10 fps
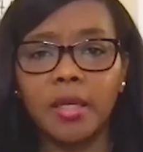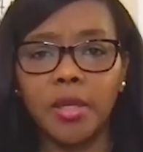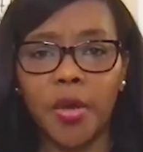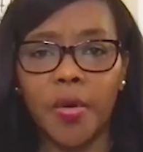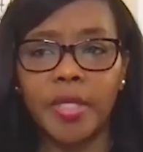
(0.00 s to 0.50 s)

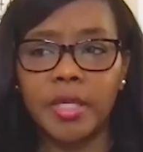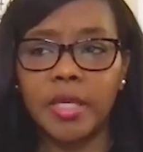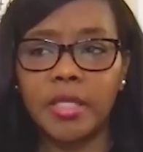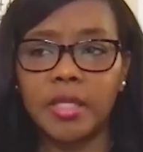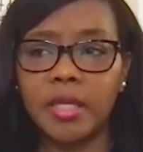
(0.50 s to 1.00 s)
You know,
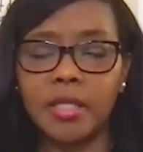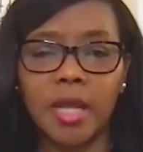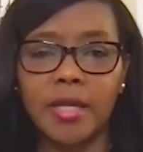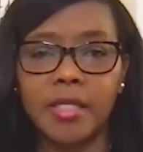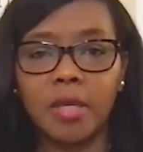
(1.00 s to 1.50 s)
it's
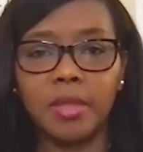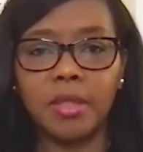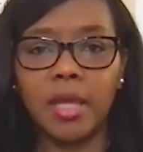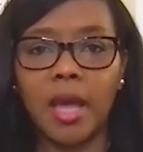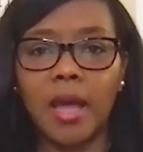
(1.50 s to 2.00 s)
not
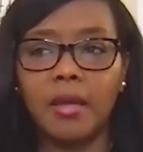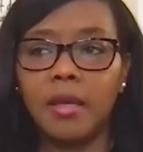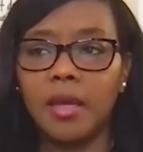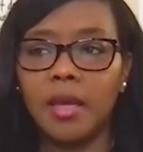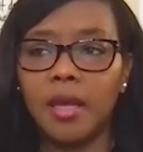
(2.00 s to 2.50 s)
something that
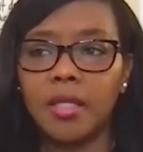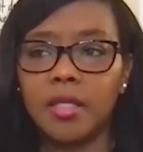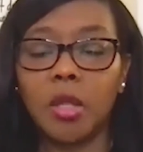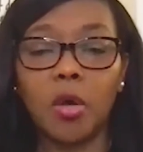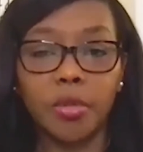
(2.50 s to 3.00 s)

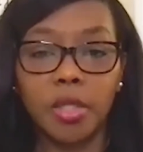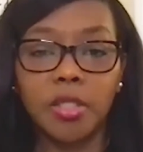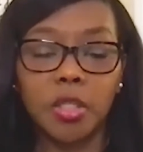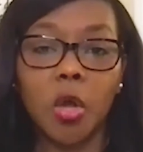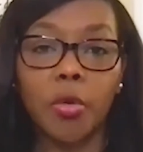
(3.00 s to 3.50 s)
it's
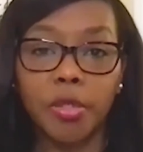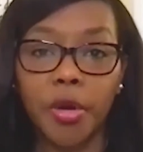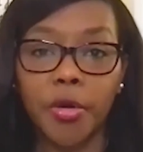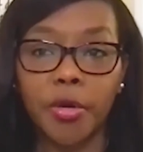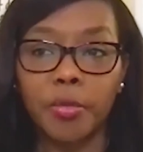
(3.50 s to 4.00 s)
long
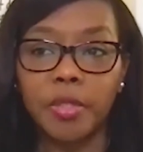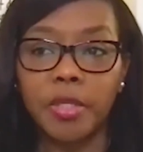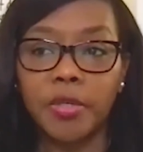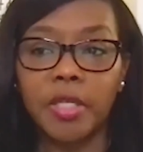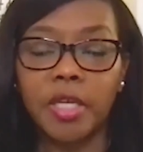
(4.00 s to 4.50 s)
term.
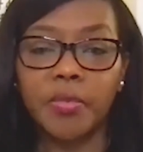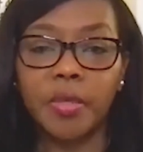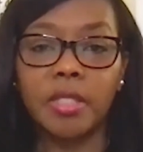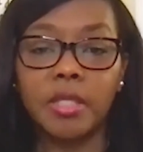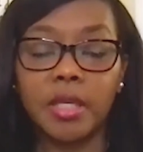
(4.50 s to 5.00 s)
There are days where
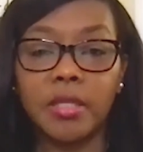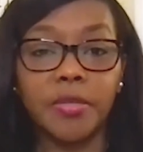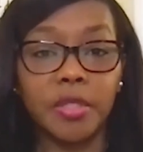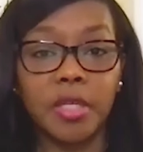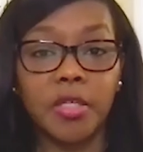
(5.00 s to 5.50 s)
he's good and
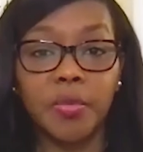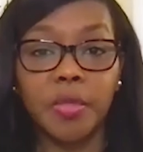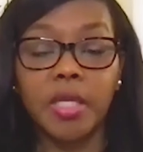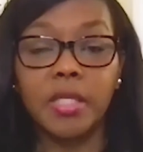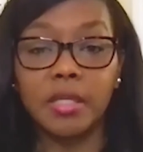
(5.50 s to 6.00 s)
there's days where
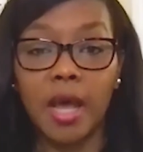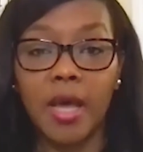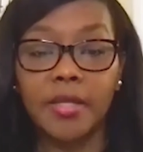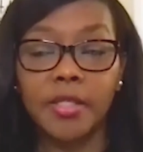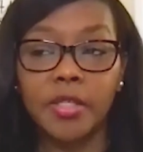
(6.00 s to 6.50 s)
he's
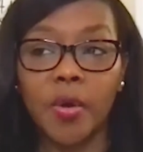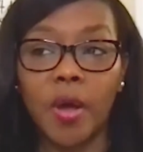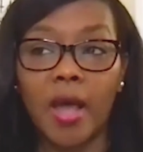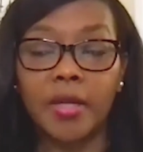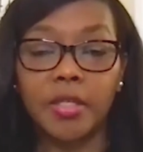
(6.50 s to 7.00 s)
not. So
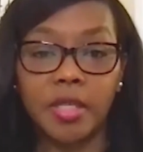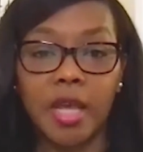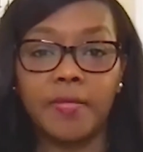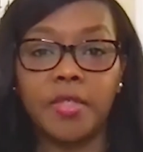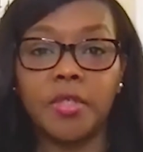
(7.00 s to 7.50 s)
I just
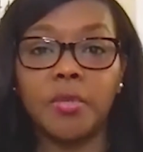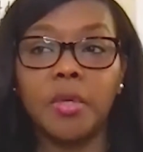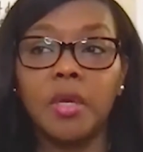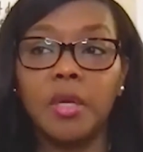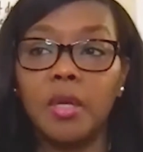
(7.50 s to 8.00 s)
have to
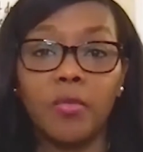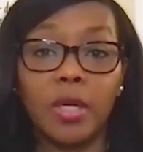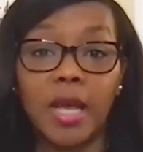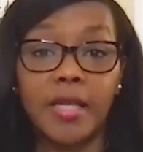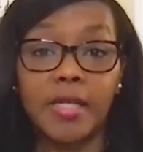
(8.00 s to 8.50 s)

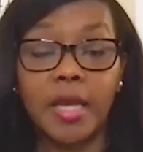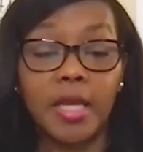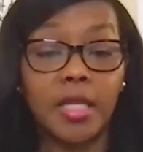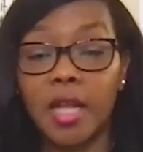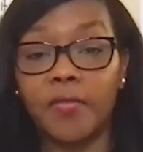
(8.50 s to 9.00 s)
realize that
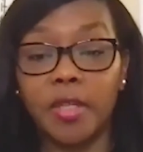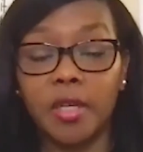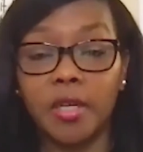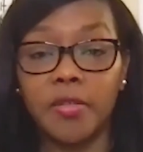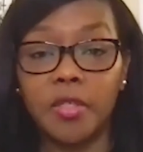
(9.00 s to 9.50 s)
he's not
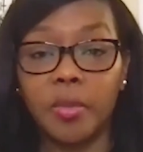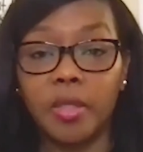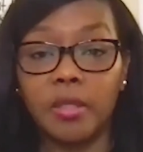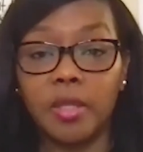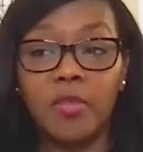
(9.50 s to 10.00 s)
feeling good this
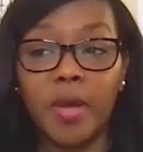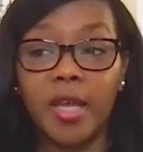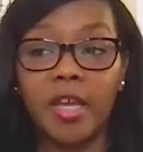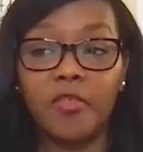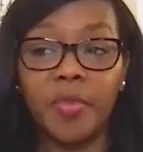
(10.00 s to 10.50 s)
week. He
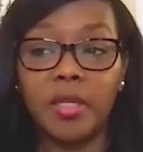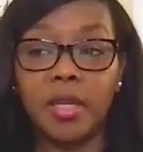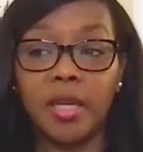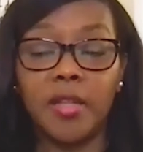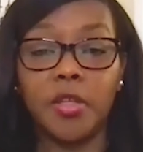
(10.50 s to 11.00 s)
might have been
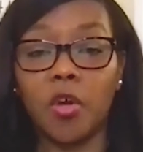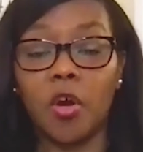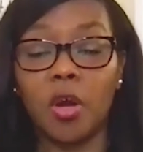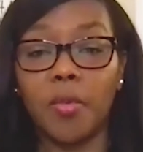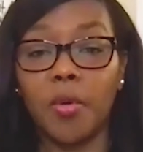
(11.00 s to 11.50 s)
in the
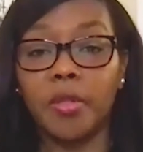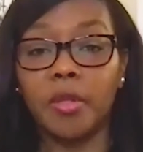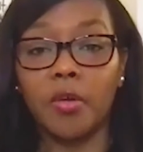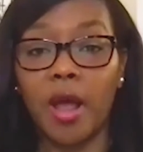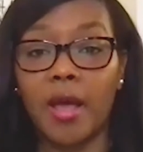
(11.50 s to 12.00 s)
yard mowing the
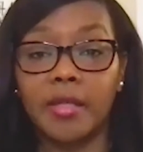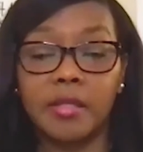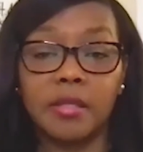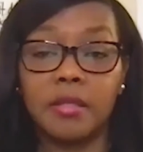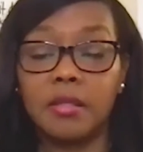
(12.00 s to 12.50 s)
grass,
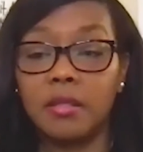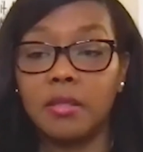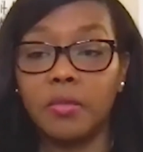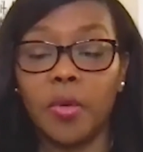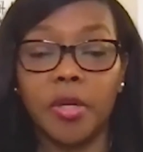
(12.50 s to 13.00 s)

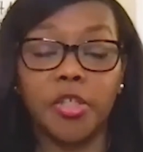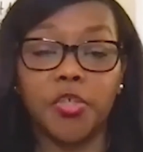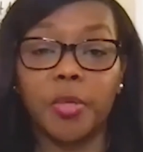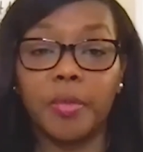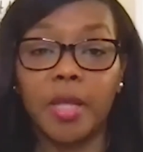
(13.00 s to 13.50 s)
went on a
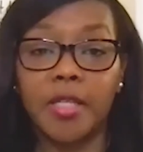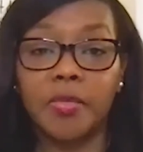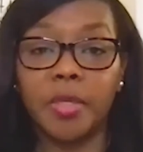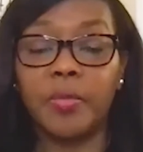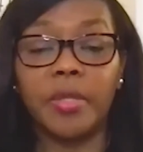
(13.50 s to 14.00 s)
trip last
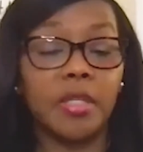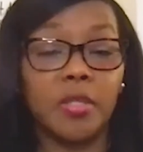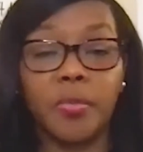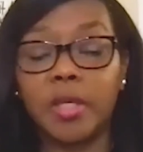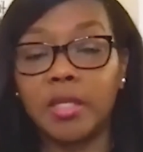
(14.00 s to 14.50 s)
week, but
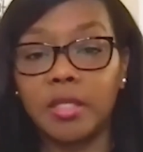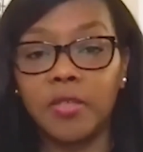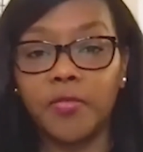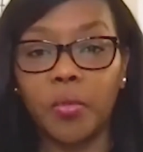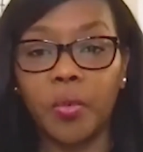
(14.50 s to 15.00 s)
this week is a
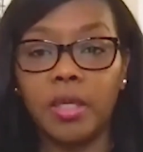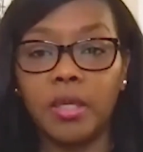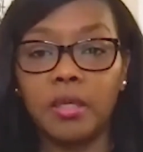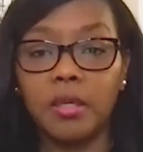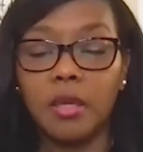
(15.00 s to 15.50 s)
different
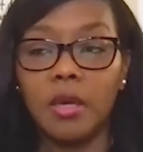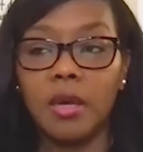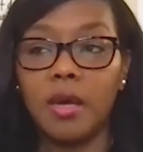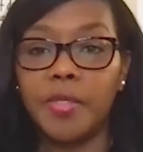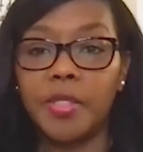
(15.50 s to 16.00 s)
week.
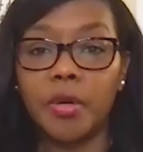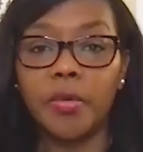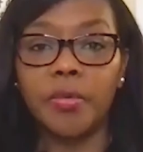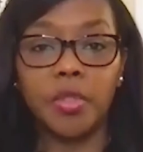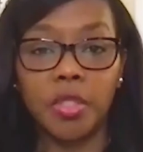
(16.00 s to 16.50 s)

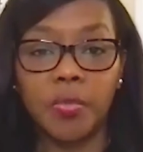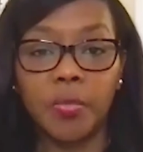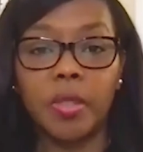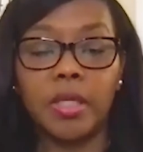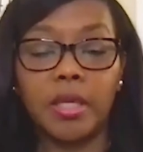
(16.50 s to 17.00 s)
So just
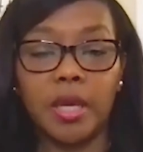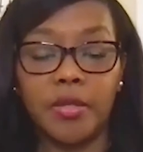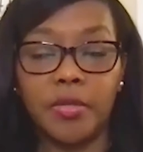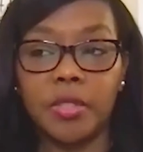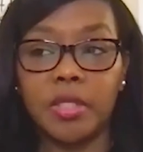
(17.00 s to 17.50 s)
really
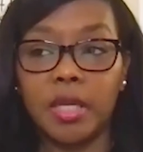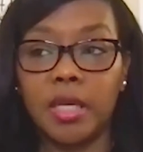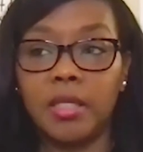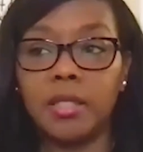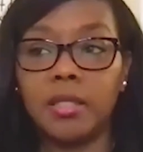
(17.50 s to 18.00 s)

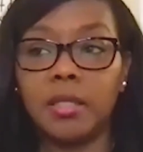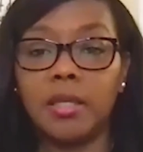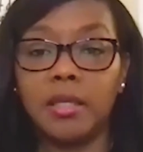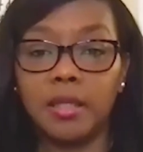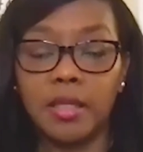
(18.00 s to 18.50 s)
understand and
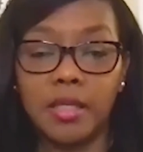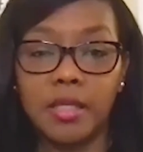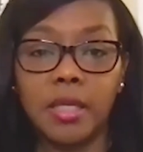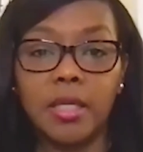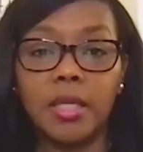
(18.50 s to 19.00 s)

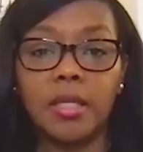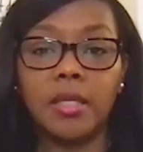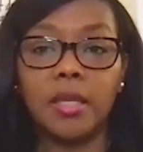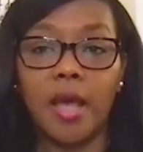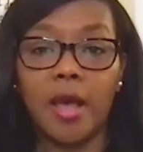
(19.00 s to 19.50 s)
listen and
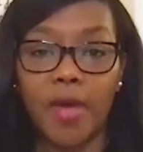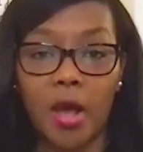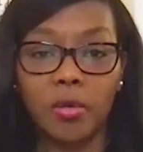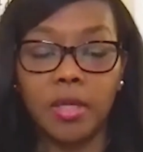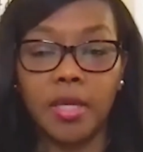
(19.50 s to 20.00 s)
have
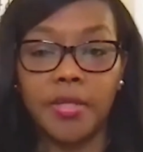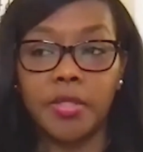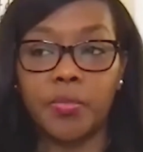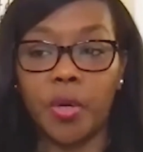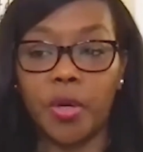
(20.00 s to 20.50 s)

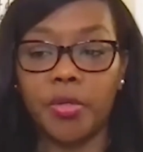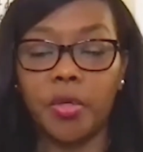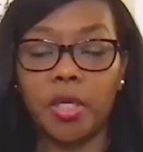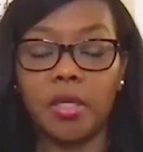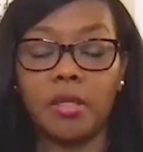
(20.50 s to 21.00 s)
outlets where you
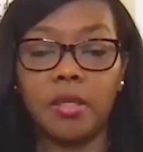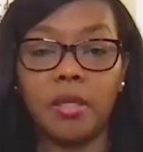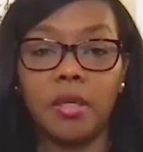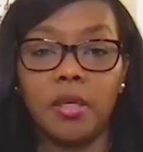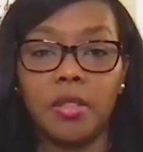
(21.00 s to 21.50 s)
can
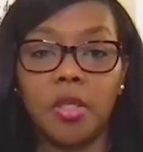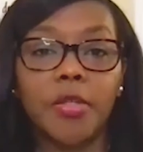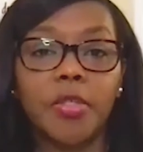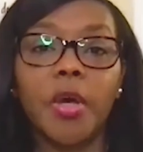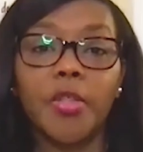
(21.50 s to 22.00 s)

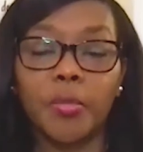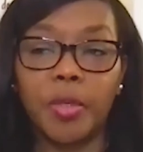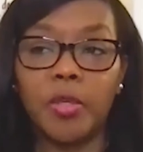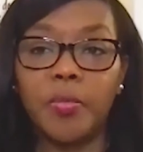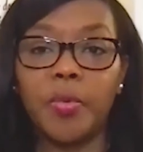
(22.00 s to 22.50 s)
talk to other
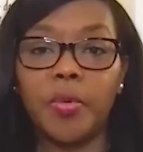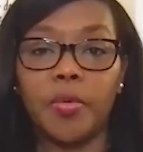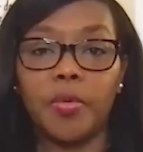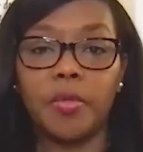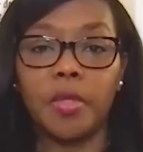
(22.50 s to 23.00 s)

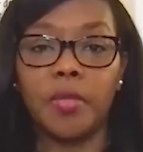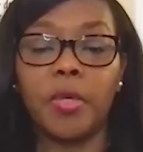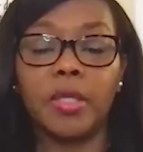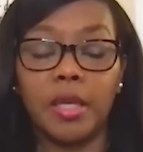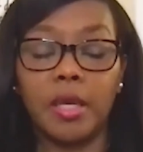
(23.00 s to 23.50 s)
people. It
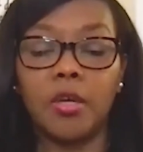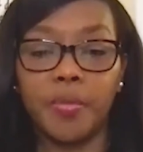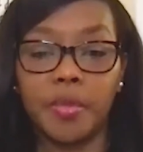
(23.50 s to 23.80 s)
really helps.